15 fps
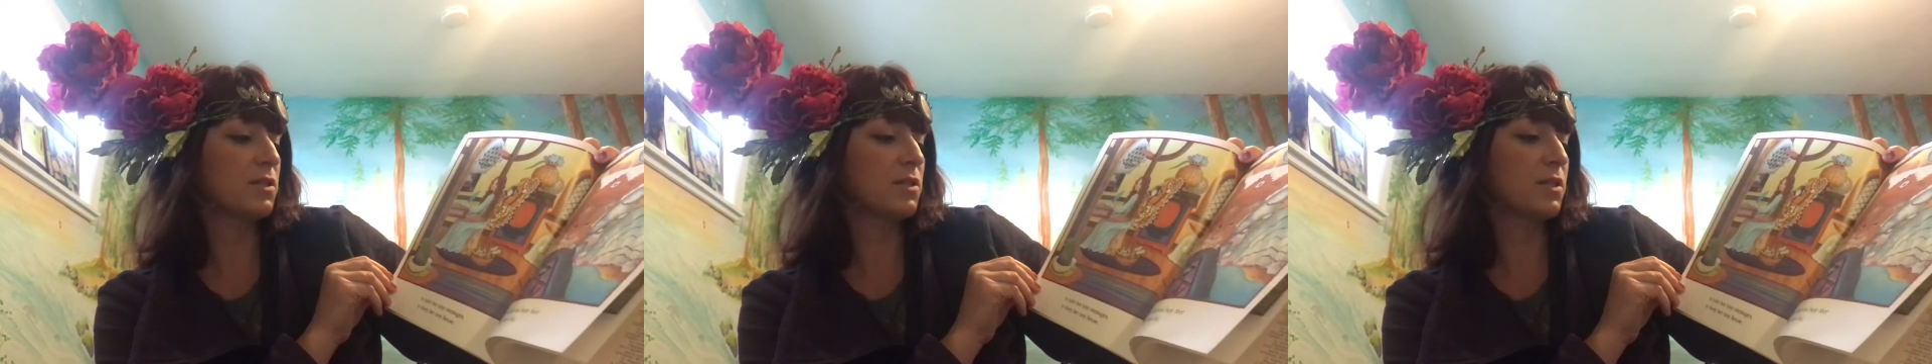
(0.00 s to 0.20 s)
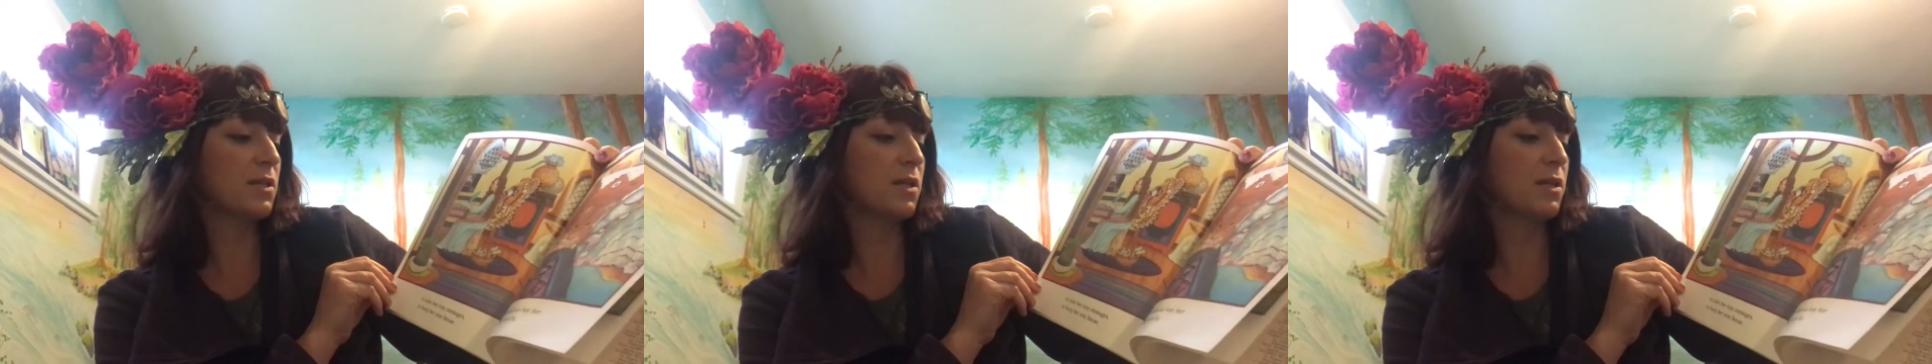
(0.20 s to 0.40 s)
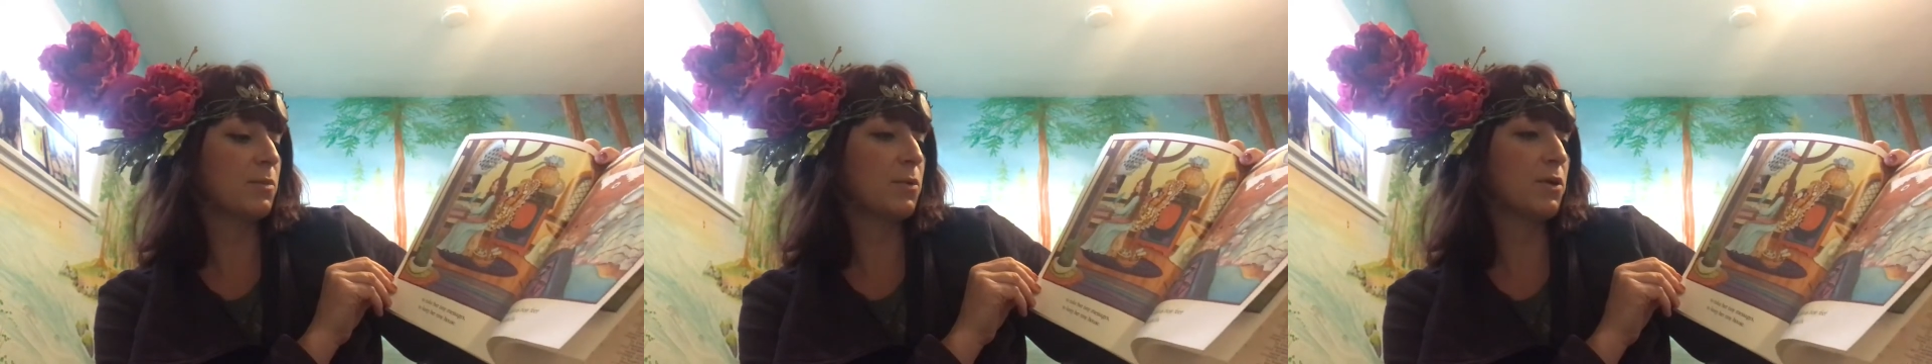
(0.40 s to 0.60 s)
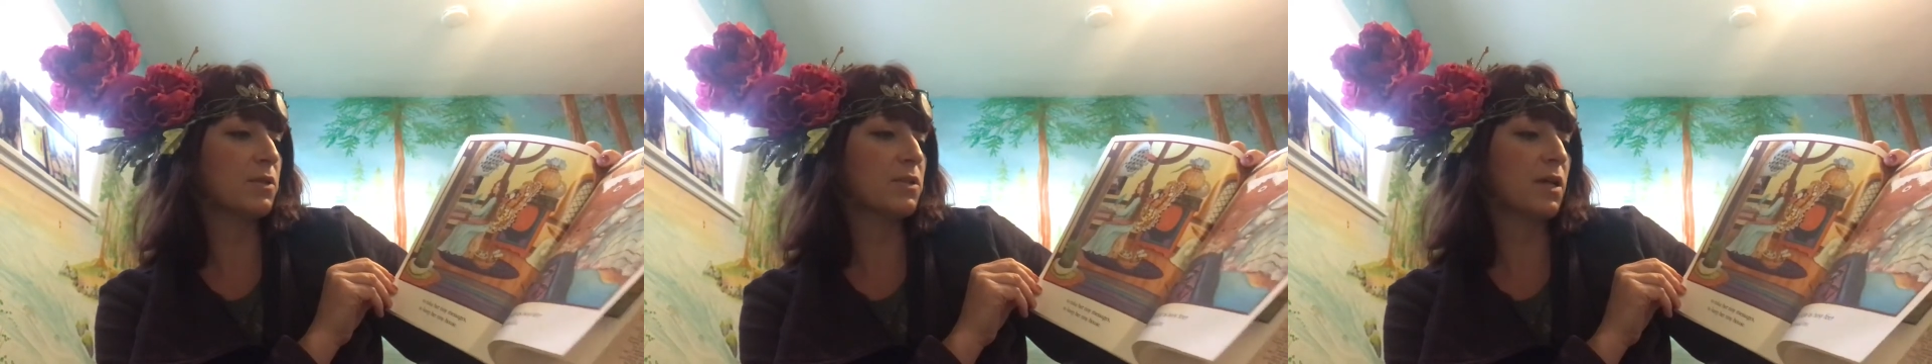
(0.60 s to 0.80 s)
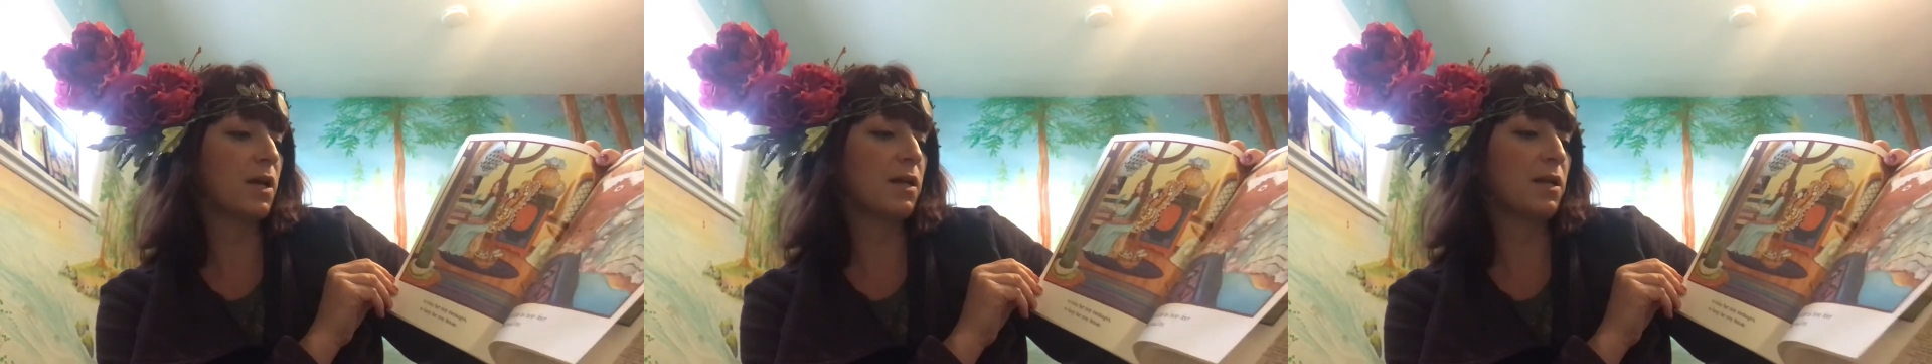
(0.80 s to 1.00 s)
to keep her
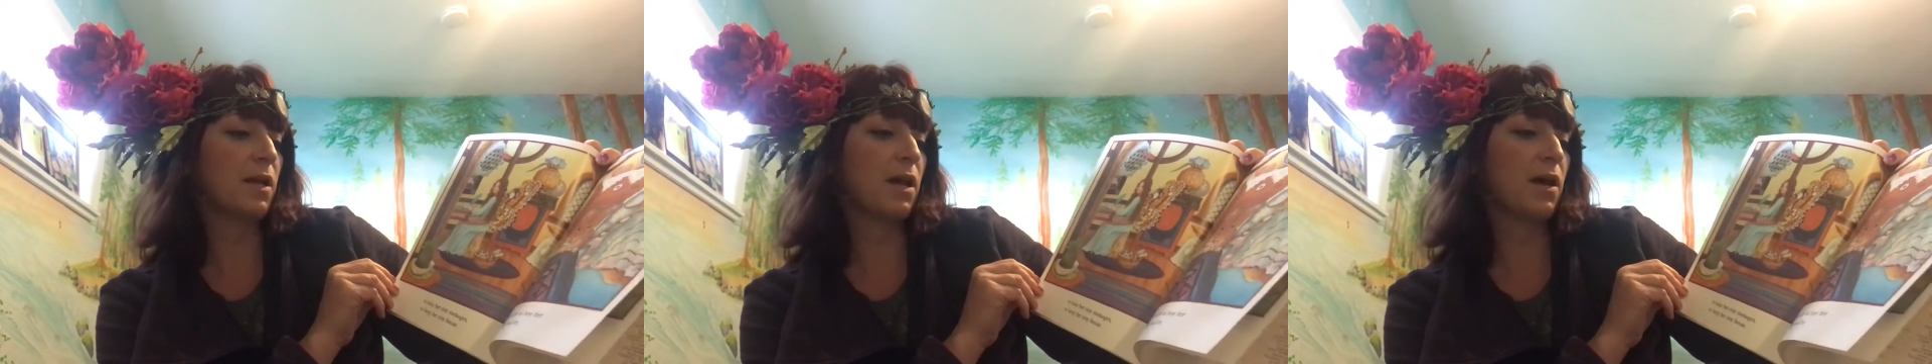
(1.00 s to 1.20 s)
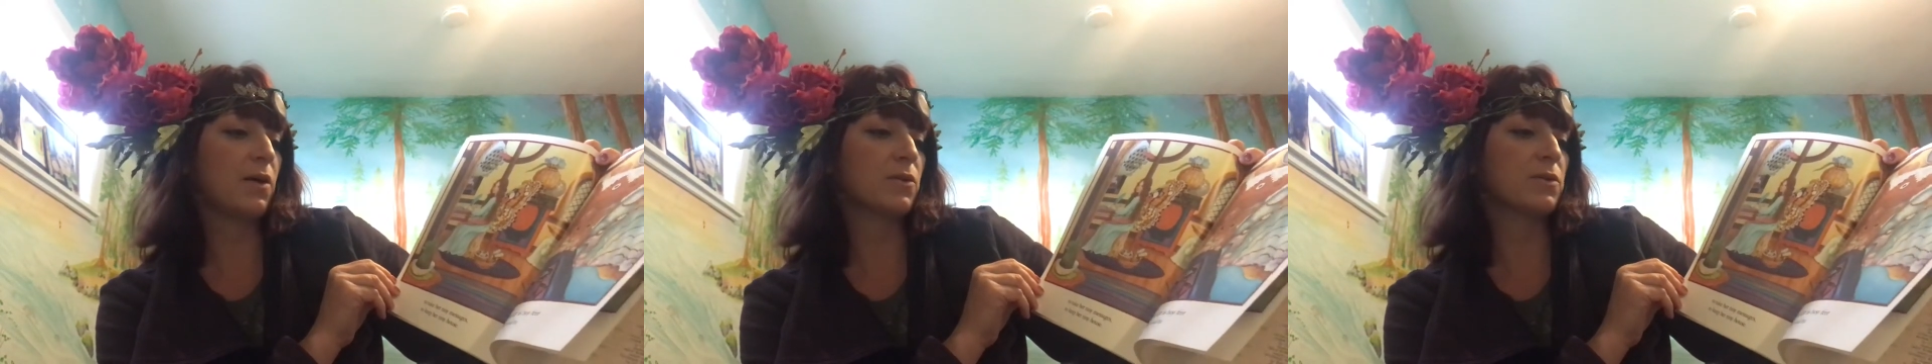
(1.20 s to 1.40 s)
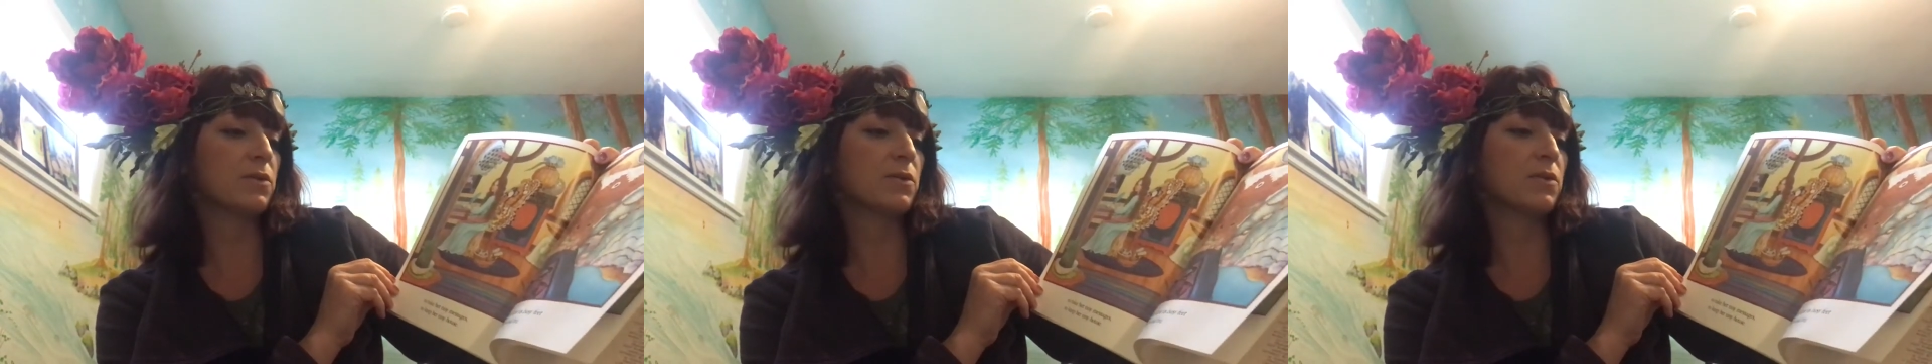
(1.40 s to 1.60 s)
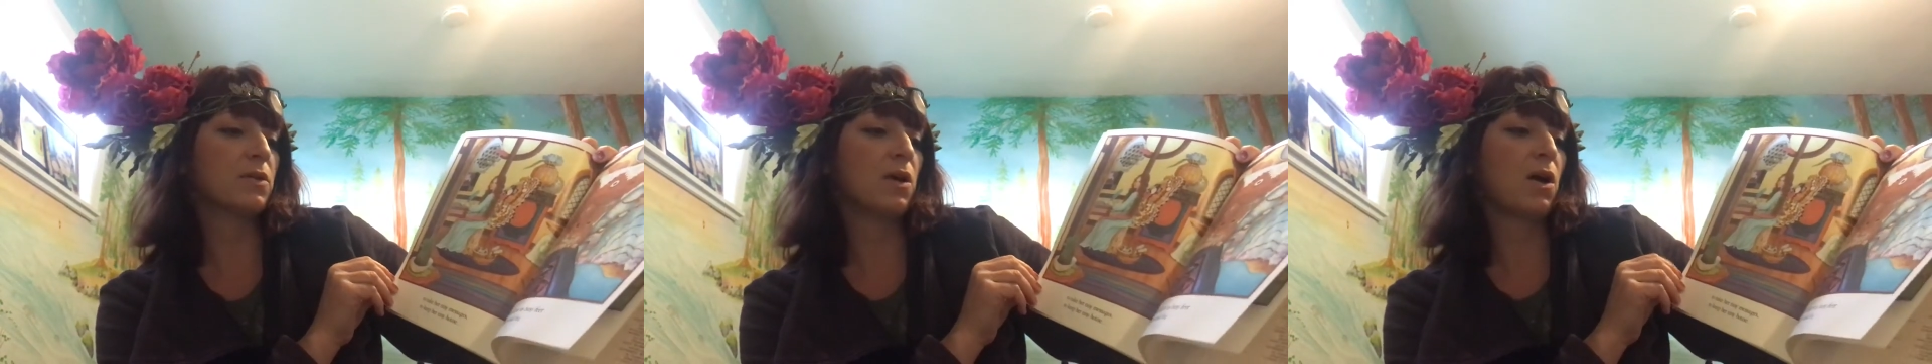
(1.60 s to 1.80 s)
tiny house.